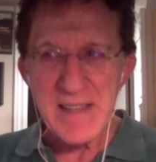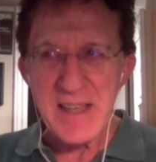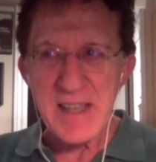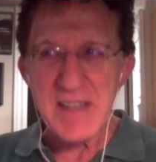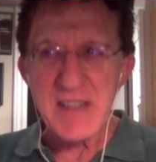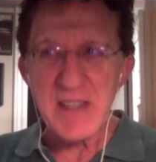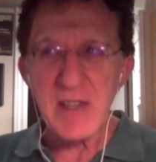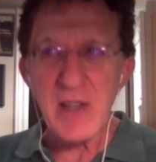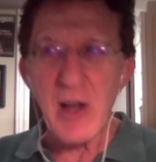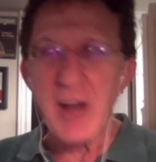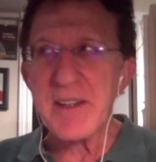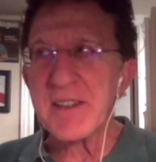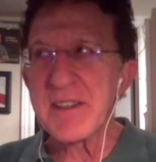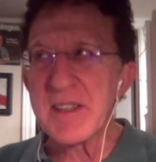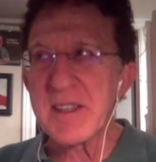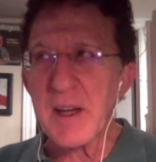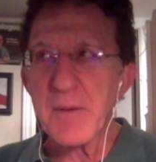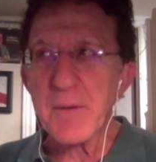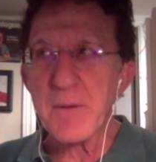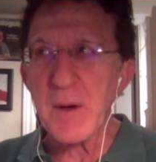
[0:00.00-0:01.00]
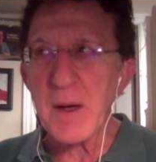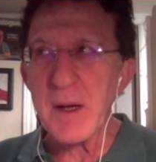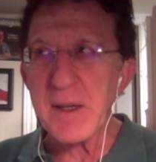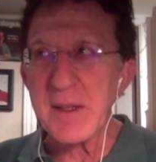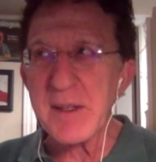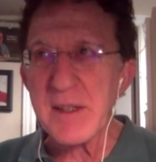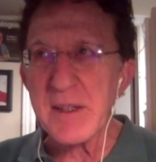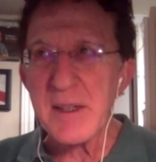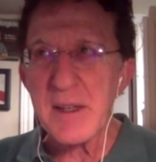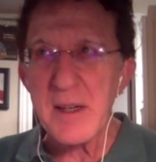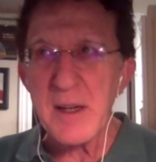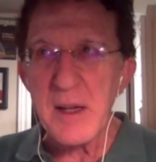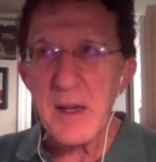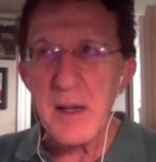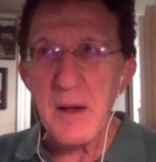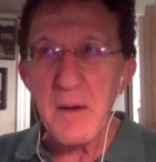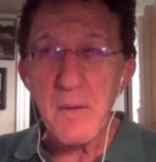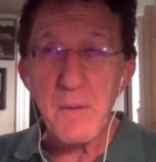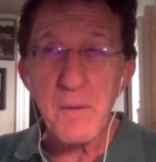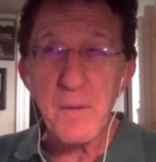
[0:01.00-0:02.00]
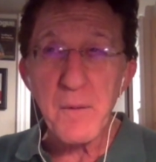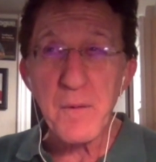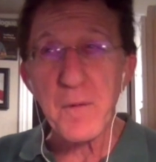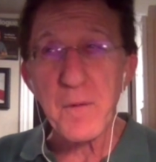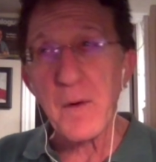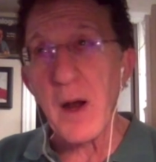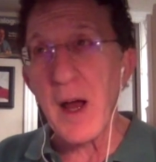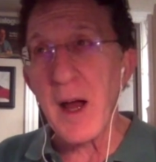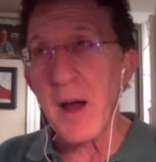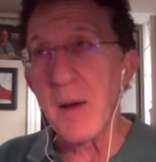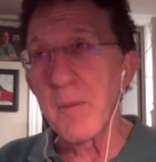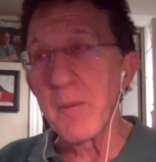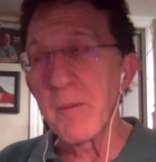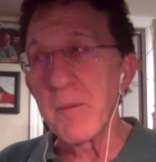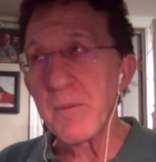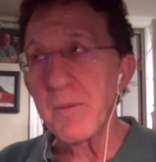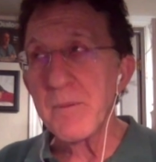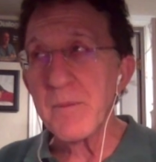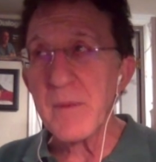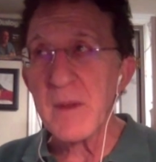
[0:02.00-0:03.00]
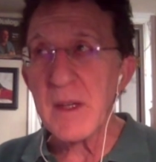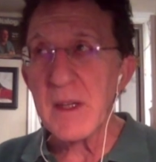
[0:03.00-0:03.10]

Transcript: a lot different from